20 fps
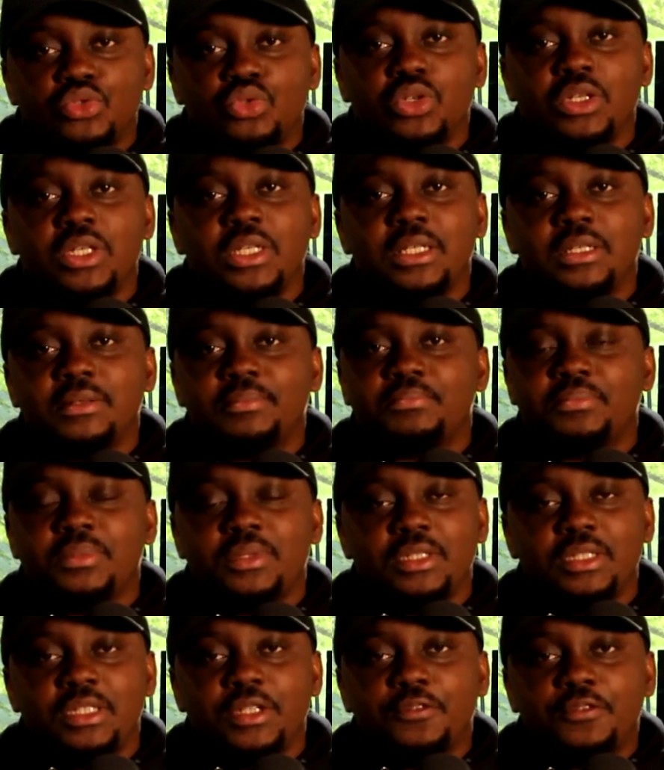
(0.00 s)
doing
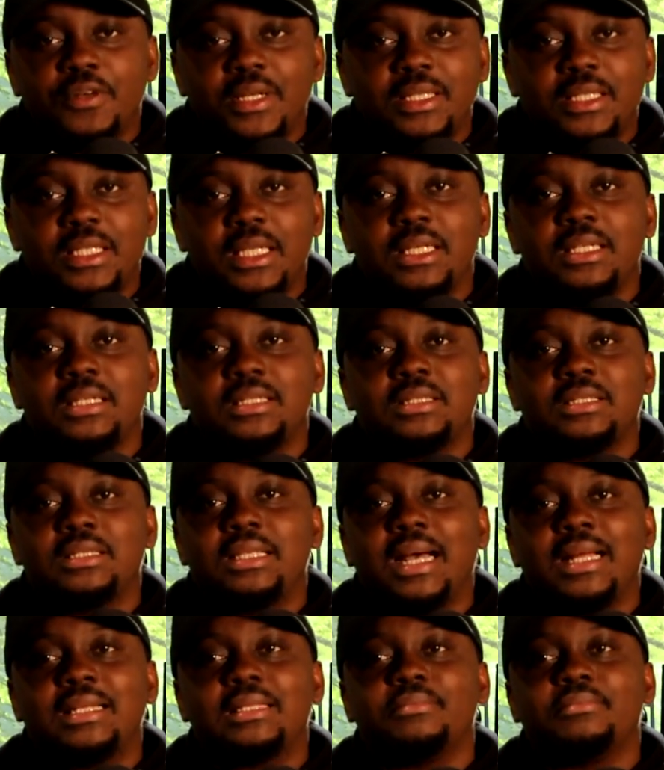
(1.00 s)
different things
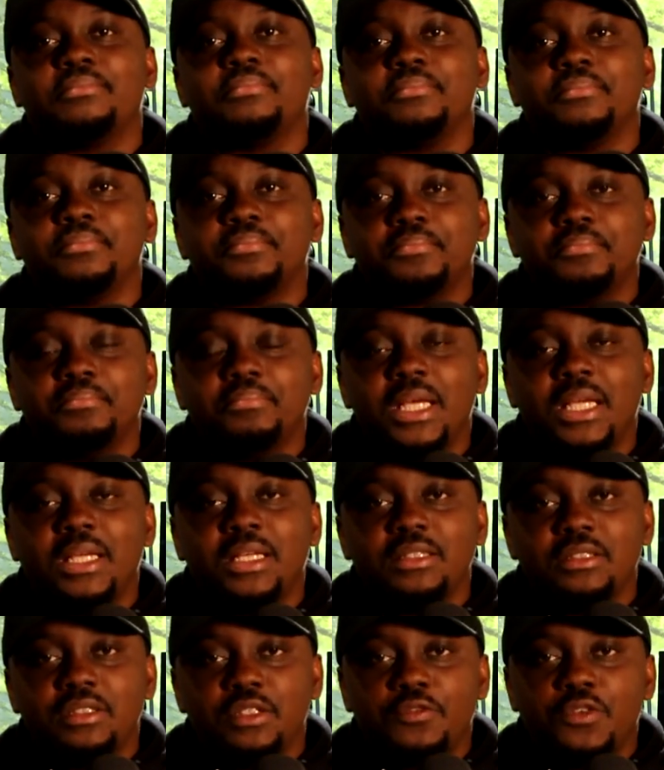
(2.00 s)
that
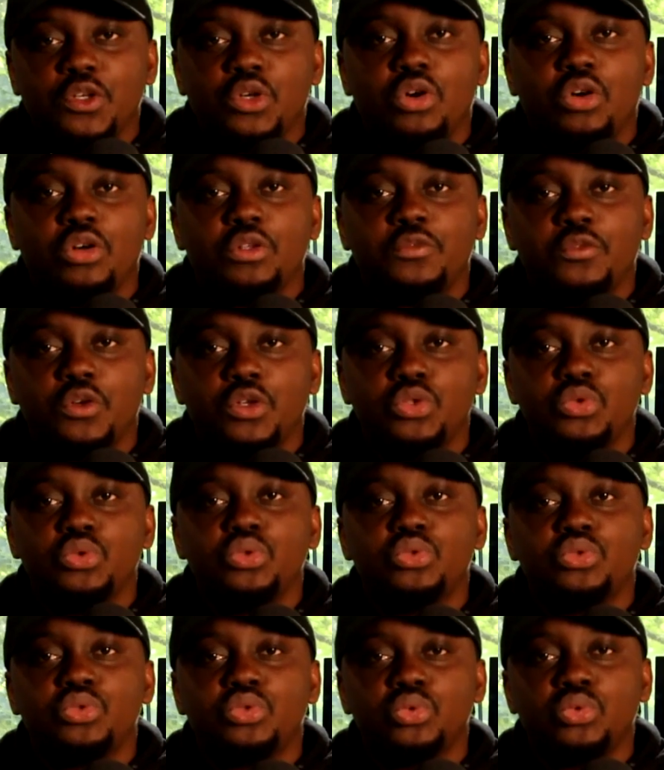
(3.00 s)
make it difficult for
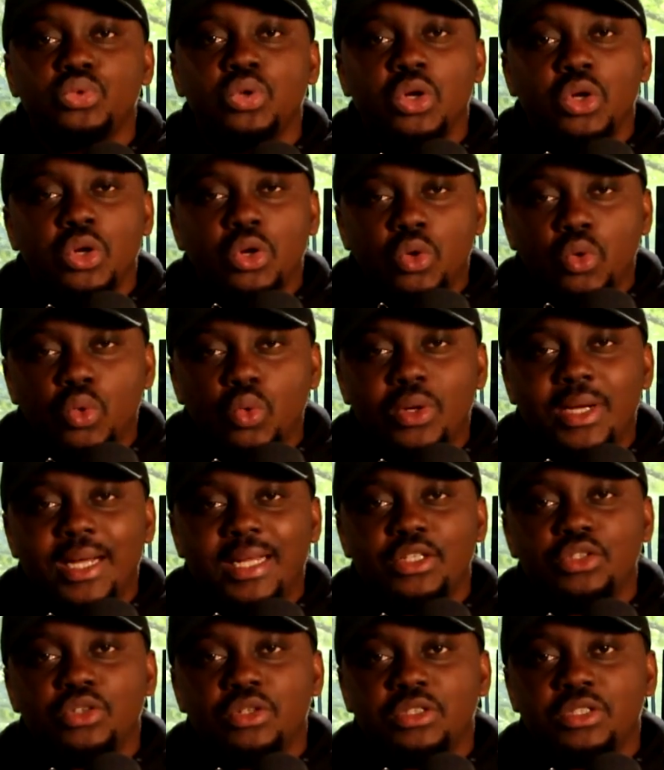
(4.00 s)
you to look
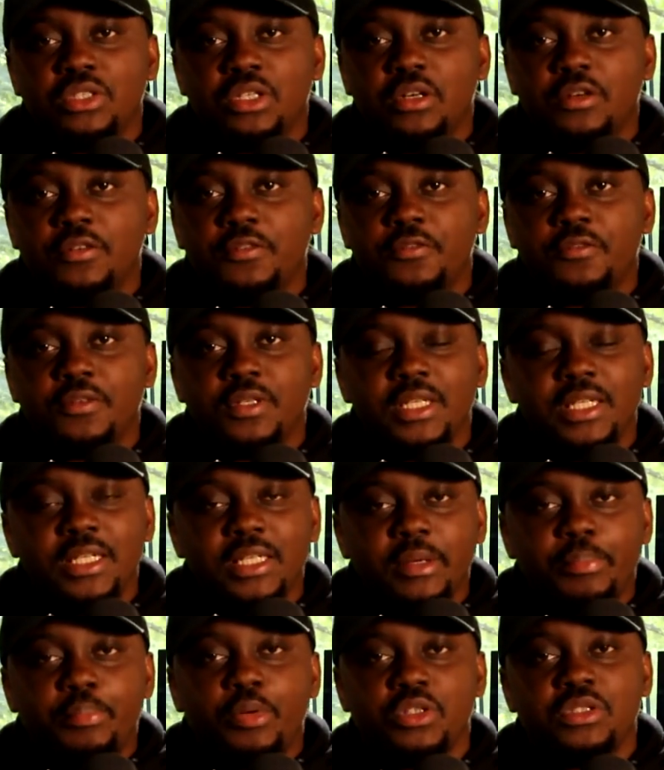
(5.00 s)
at yourself
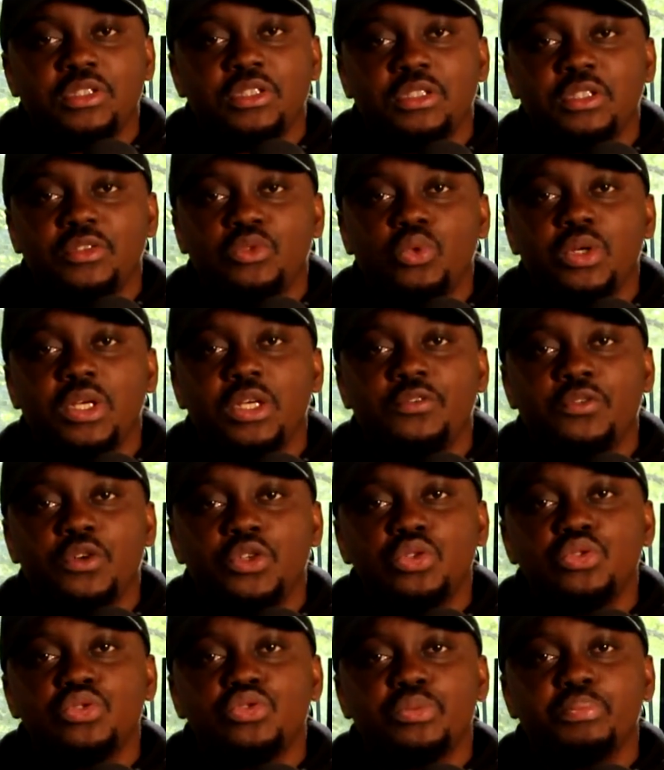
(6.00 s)
in a positive way,
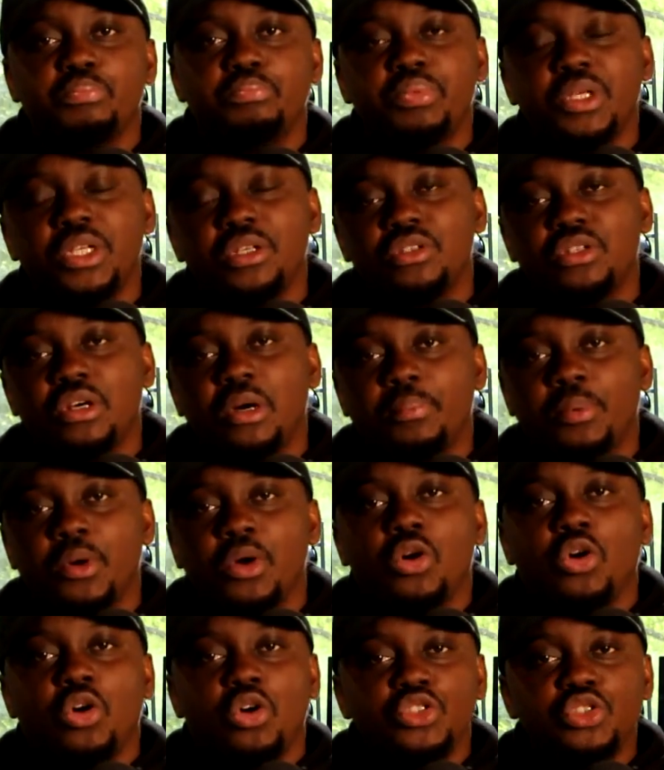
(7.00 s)
for you to build up
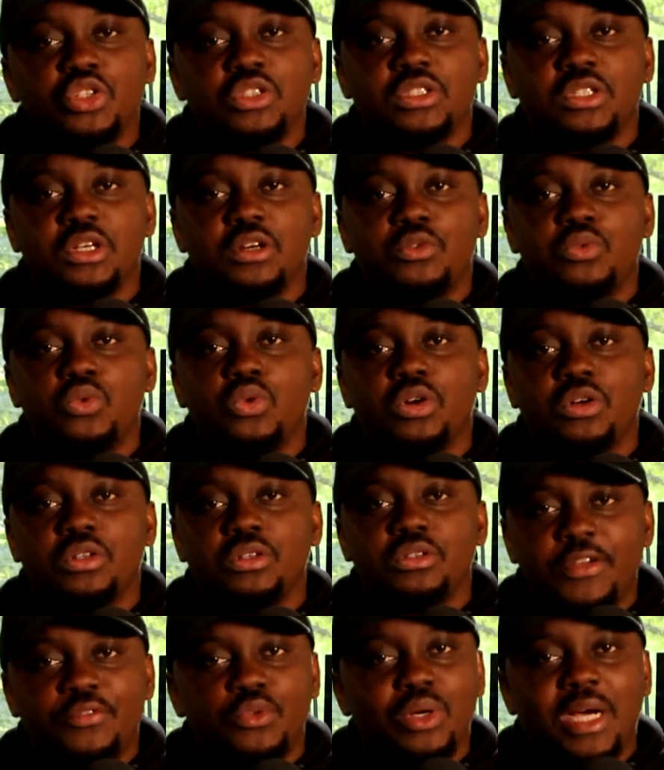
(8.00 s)
on your
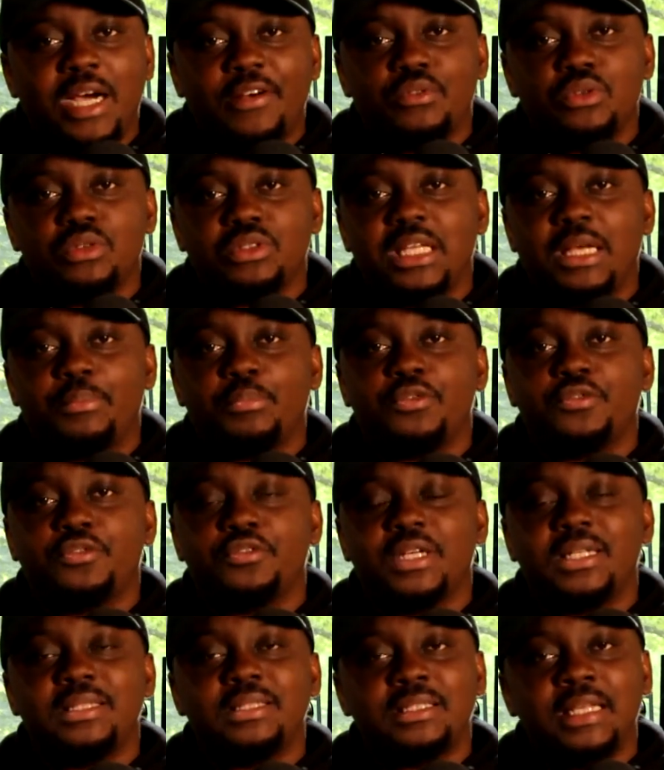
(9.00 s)
self-worth? If you have those type of
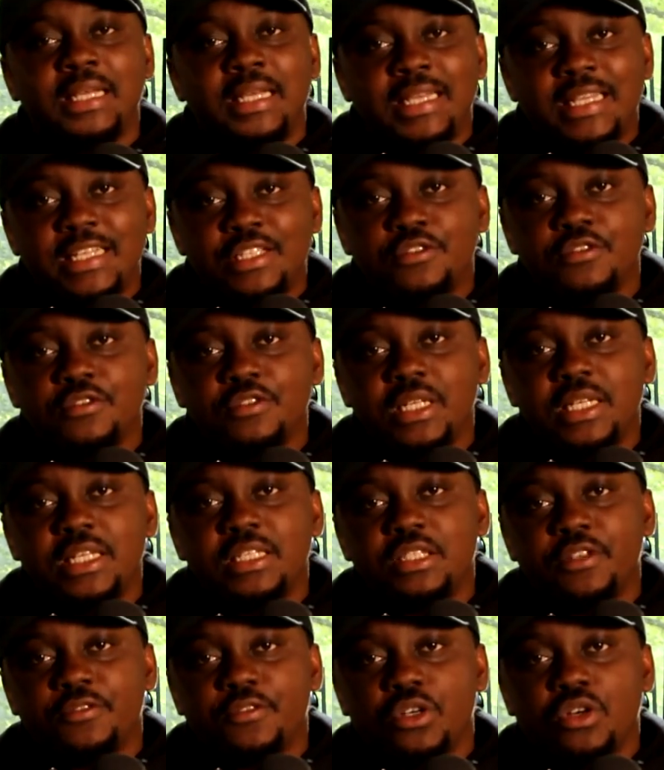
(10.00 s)
friends, it's
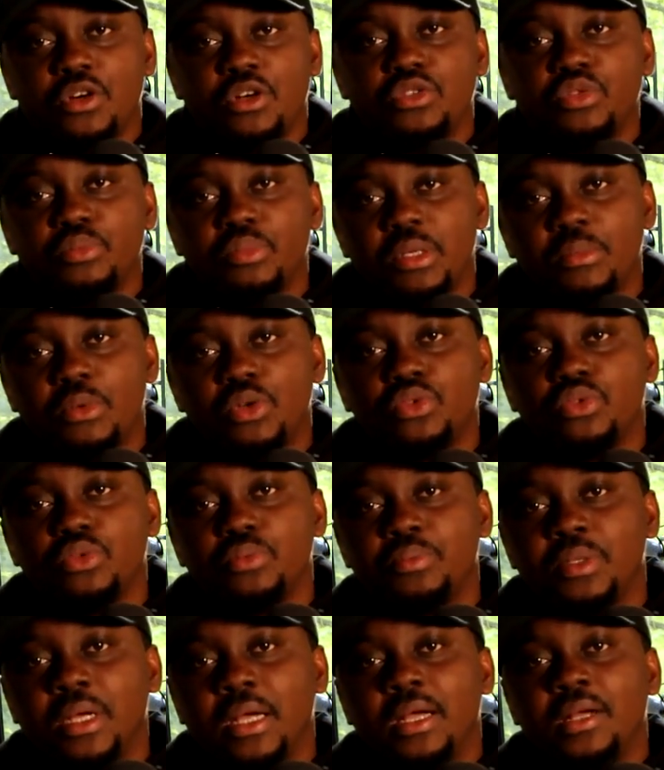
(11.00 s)
really difficult to be able
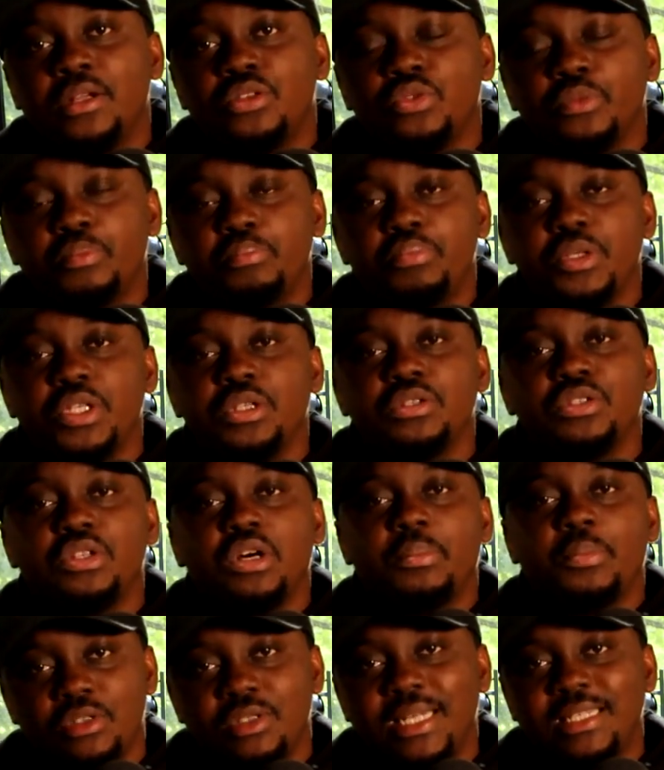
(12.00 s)
to build
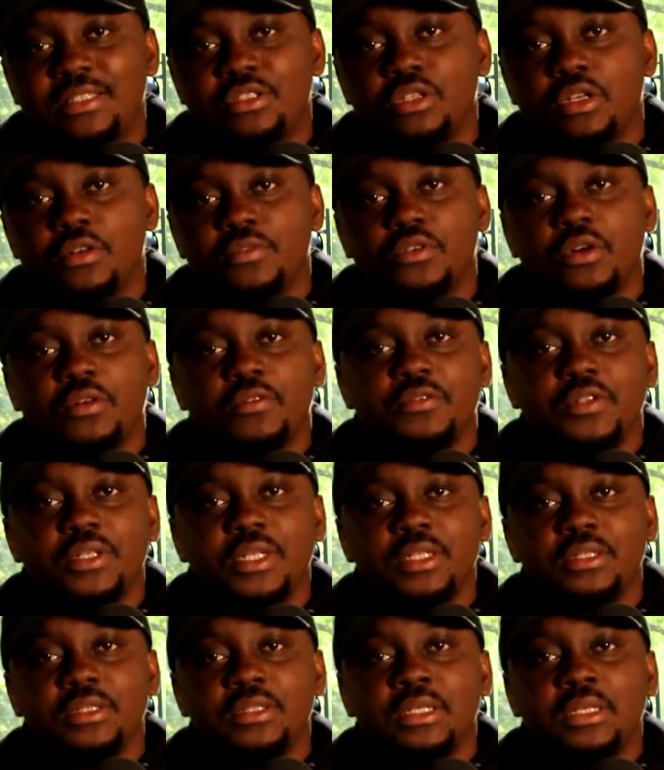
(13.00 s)
up on that
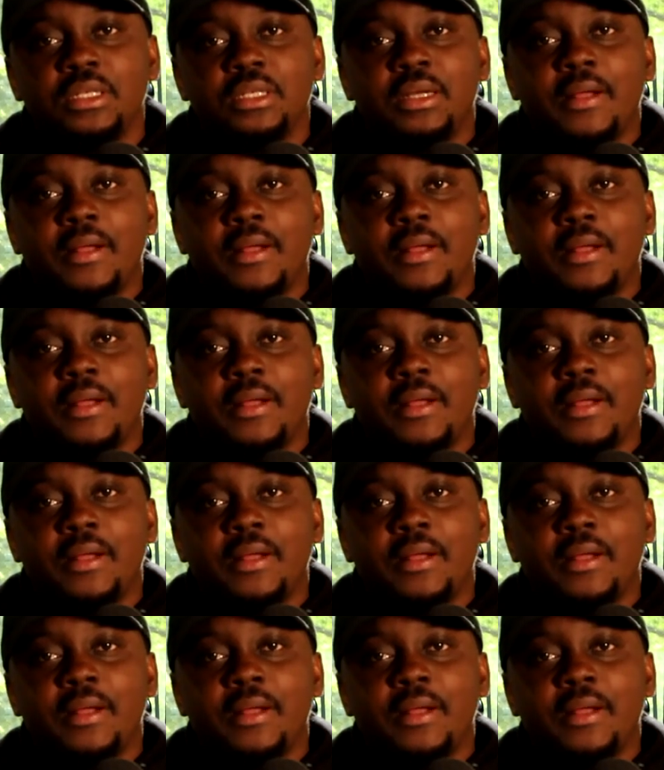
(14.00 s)
self-confidence,